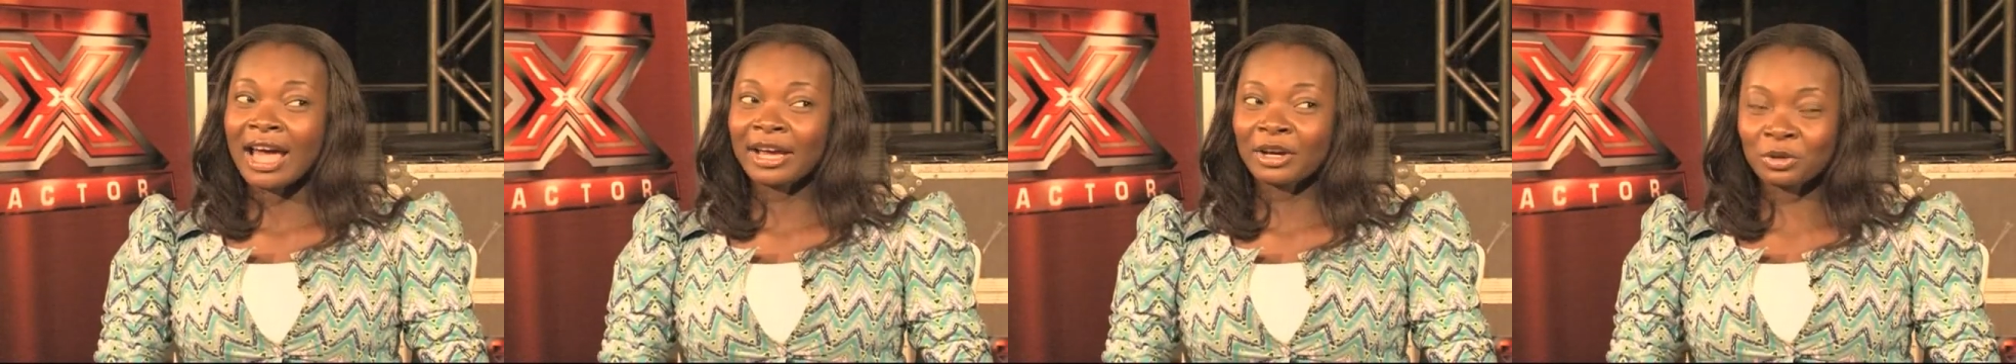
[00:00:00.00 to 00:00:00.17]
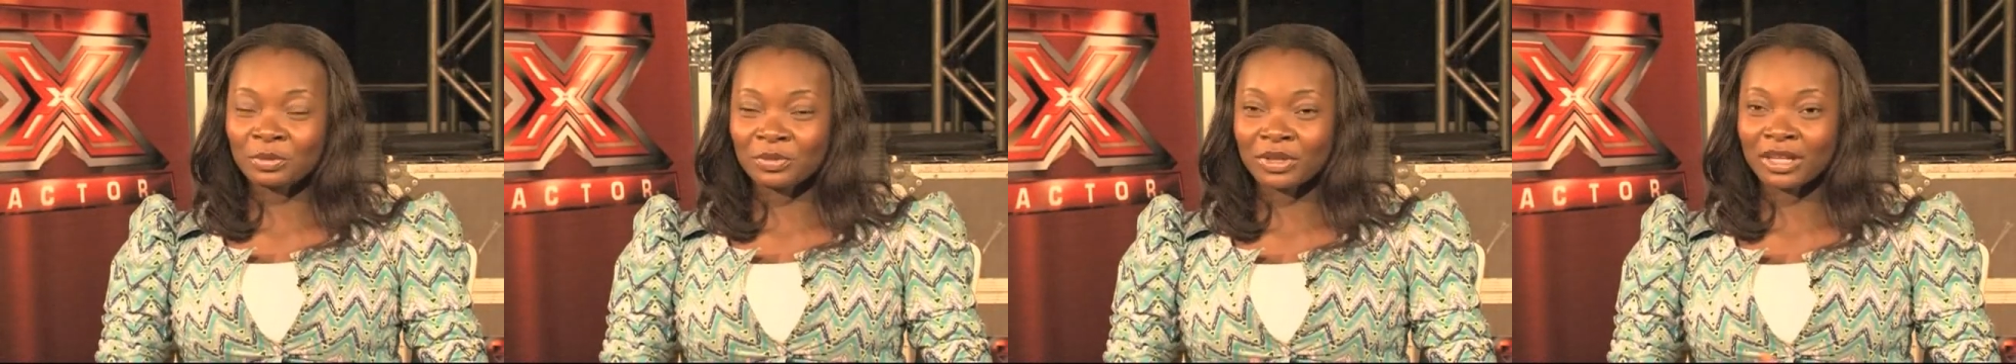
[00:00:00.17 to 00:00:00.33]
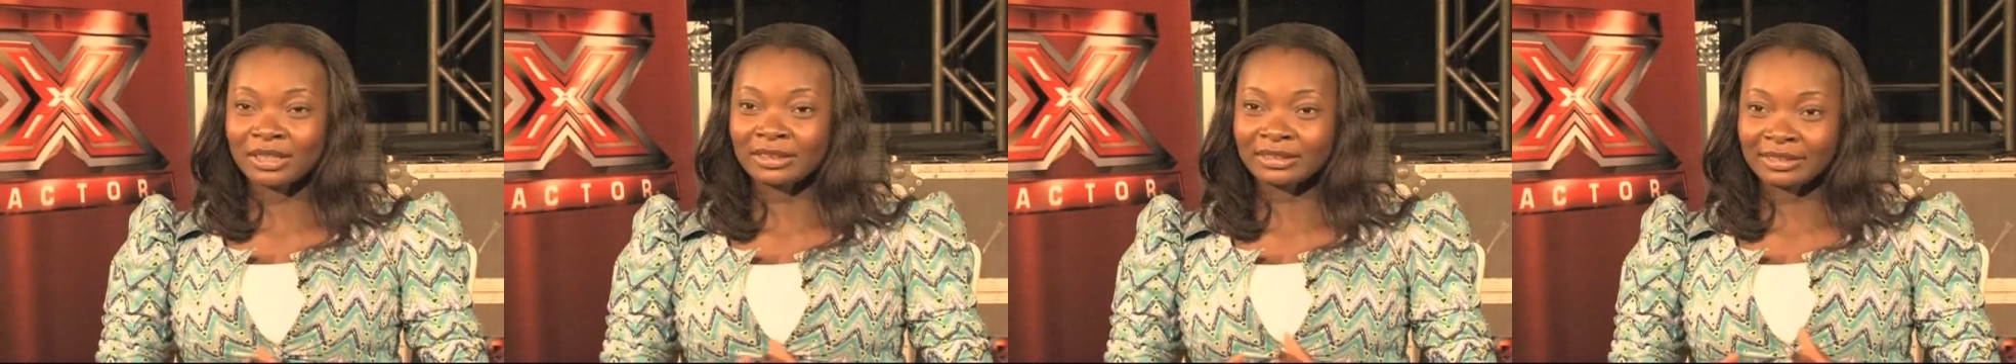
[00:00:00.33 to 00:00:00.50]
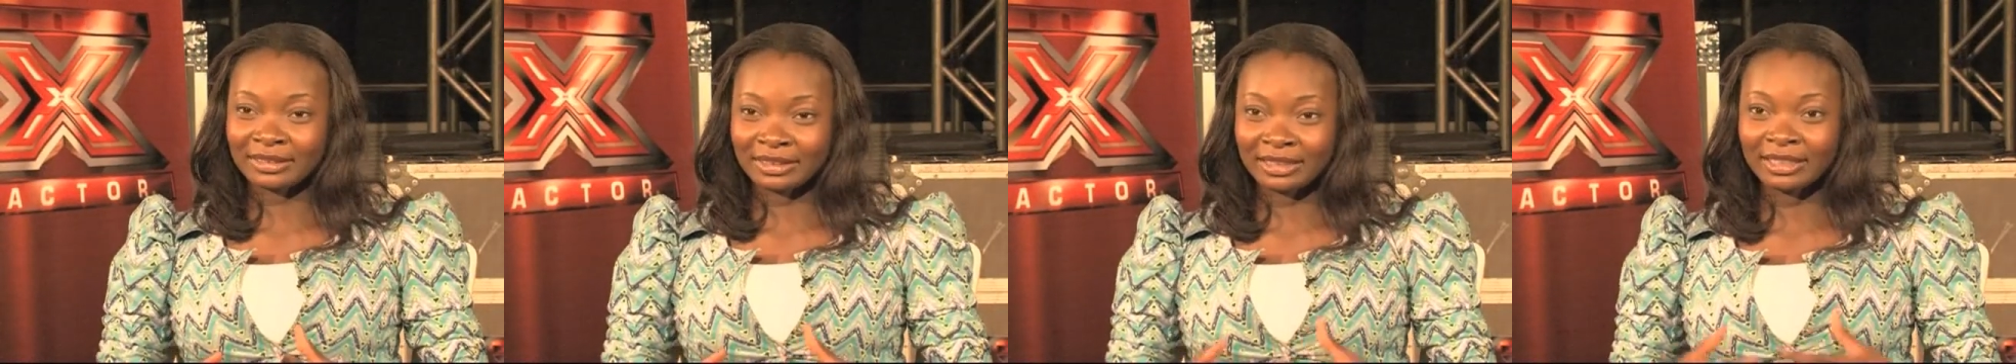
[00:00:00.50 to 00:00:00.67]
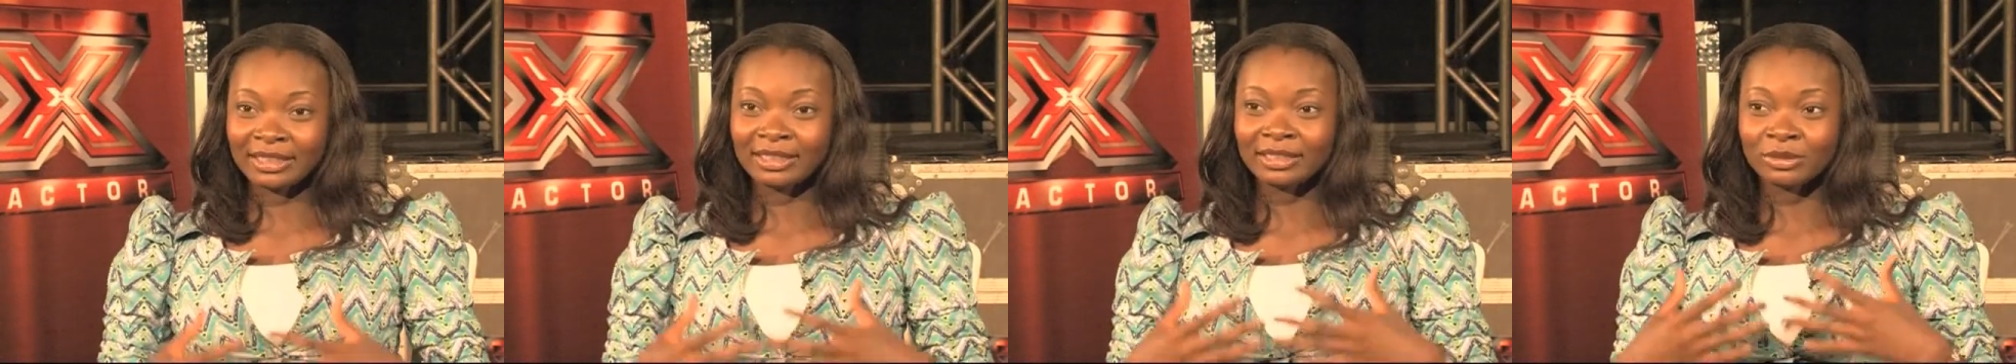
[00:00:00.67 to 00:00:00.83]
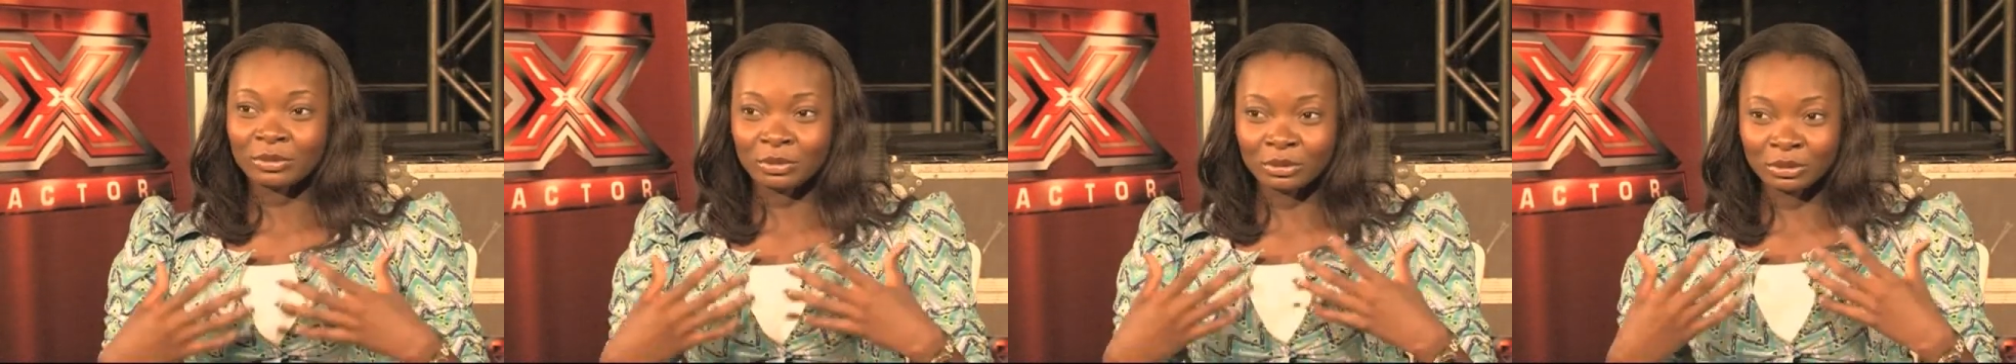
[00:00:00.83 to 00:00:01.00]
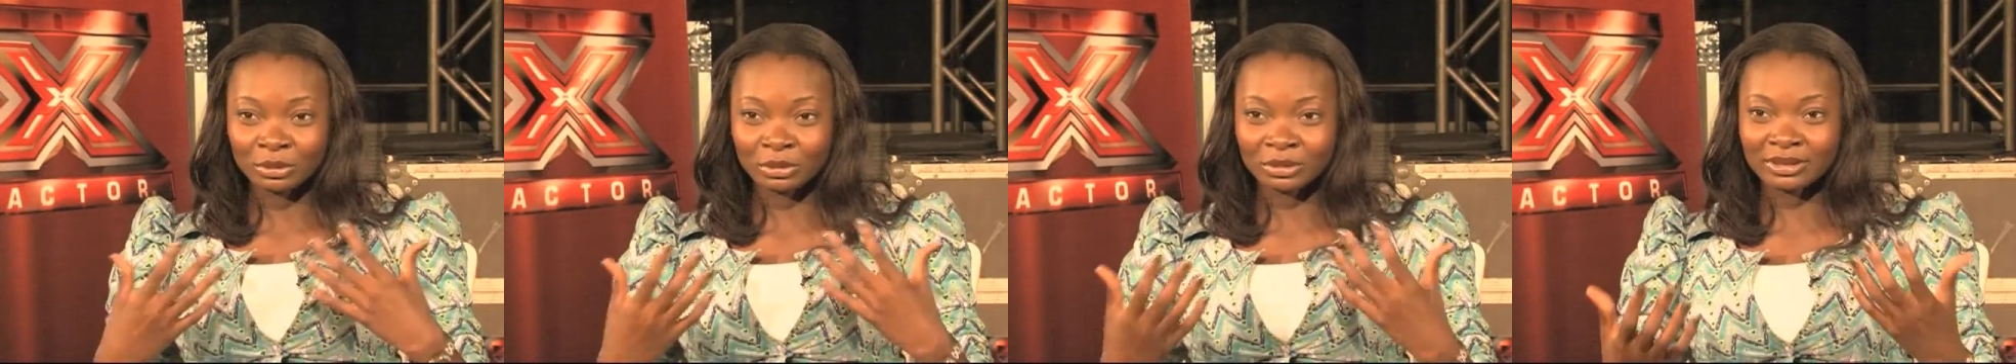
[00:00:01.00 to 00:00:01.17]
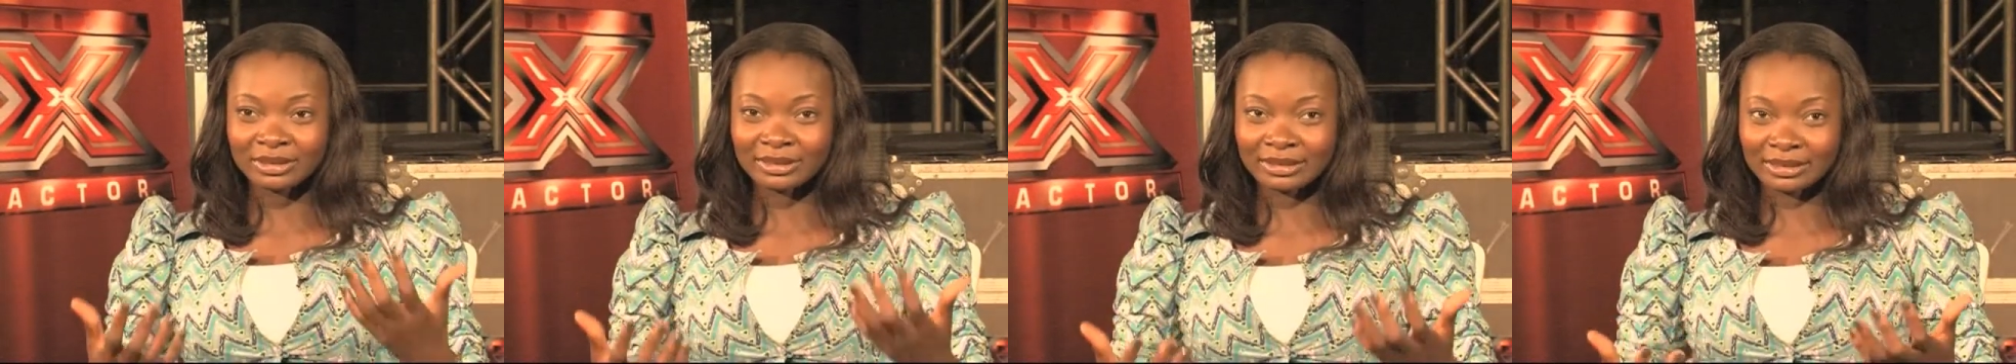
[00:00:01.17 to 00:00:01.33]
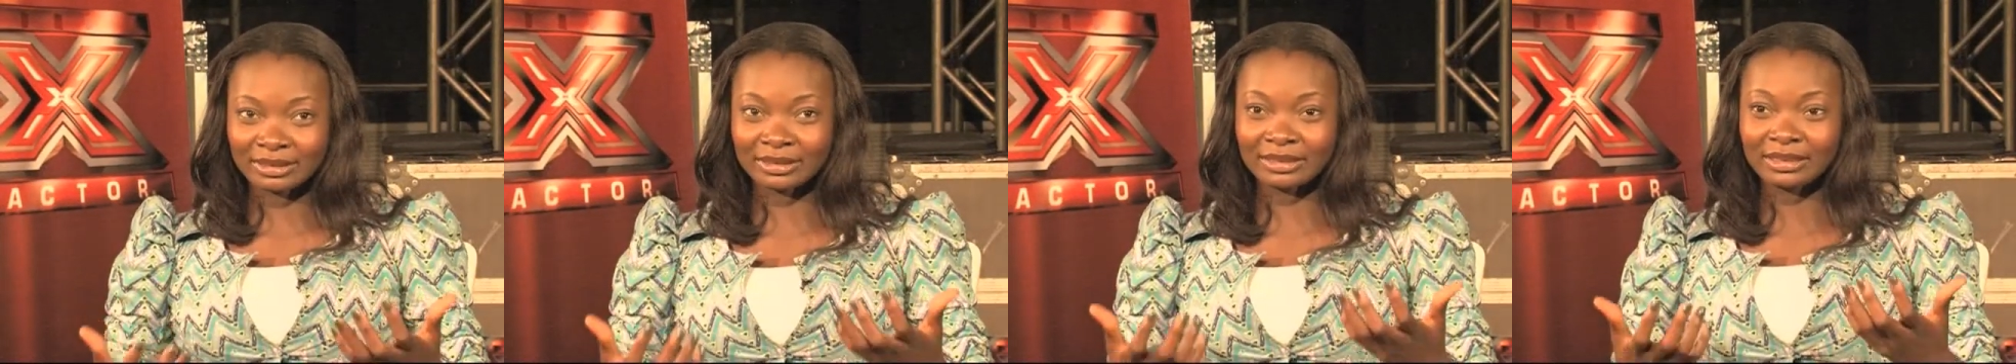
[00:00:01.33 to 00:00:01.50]
I hope that they
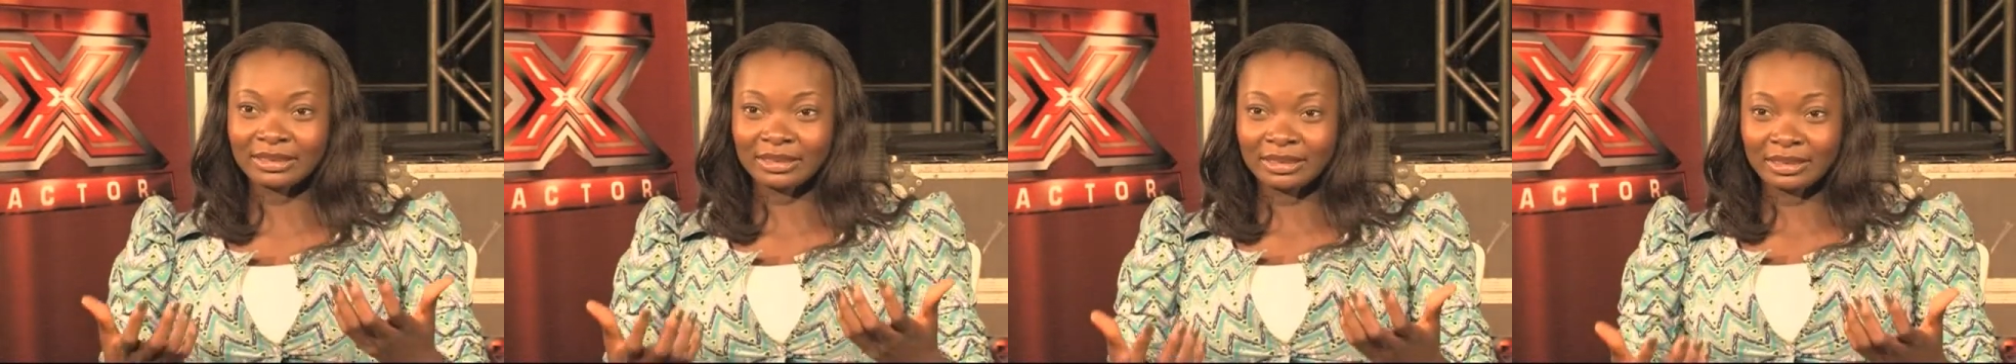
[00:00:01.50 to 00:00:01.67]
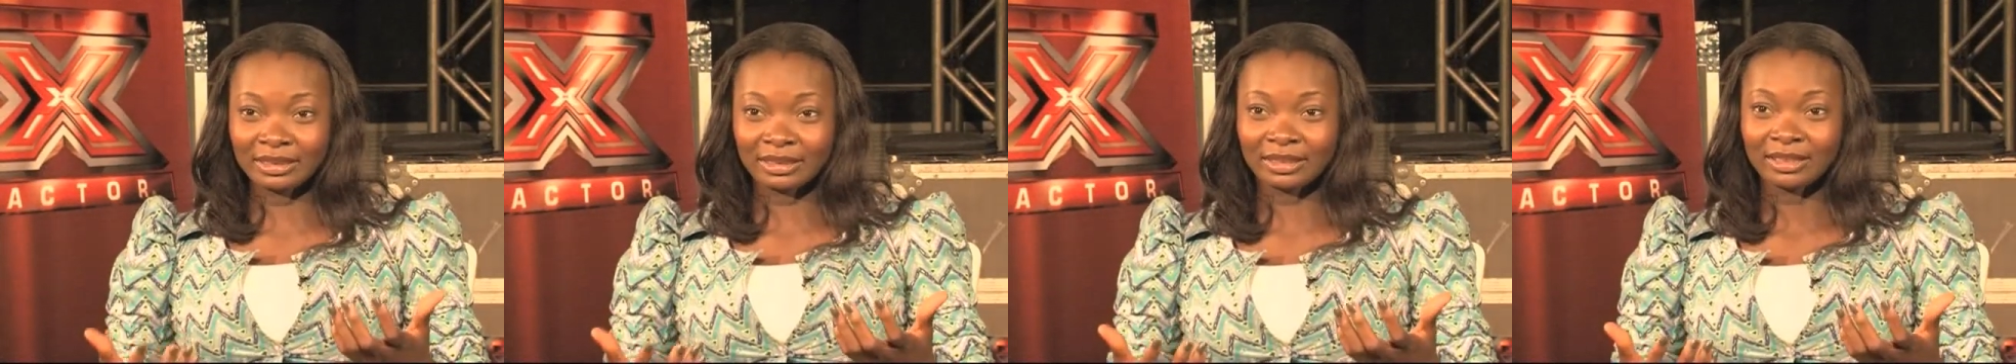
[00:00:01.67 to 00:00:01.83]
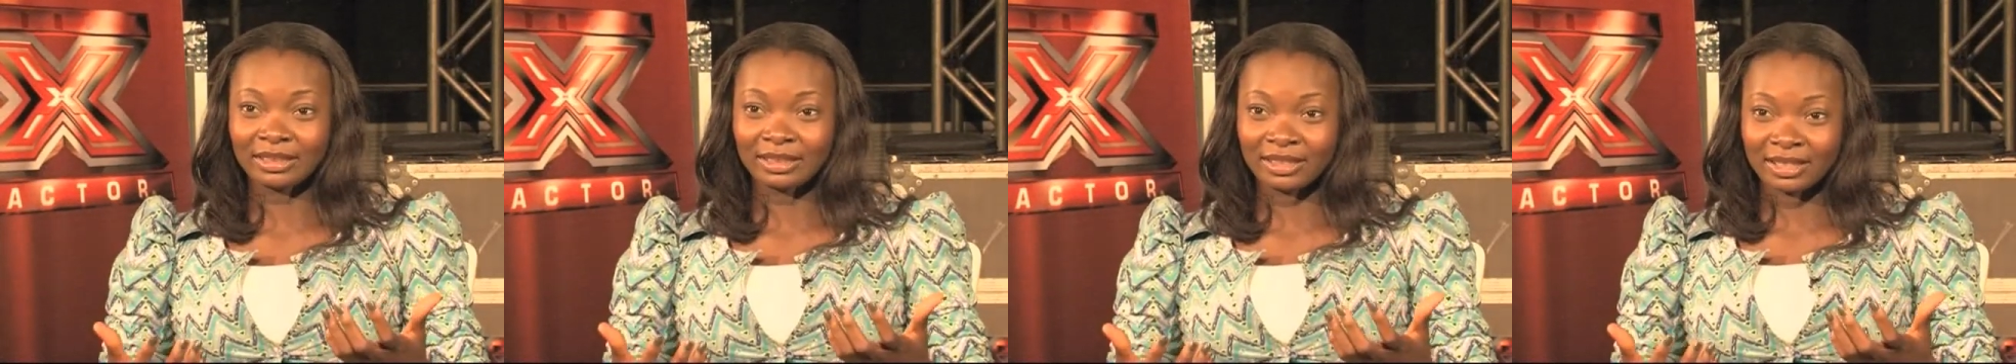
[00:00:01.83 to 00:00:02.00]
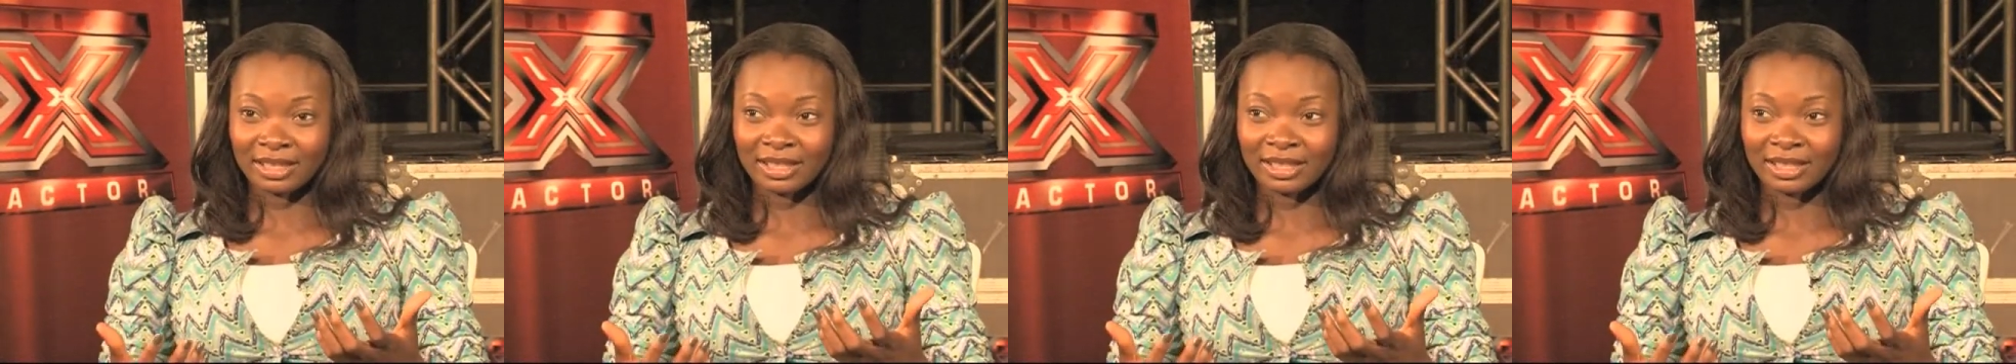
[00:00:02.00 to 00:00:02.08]
will see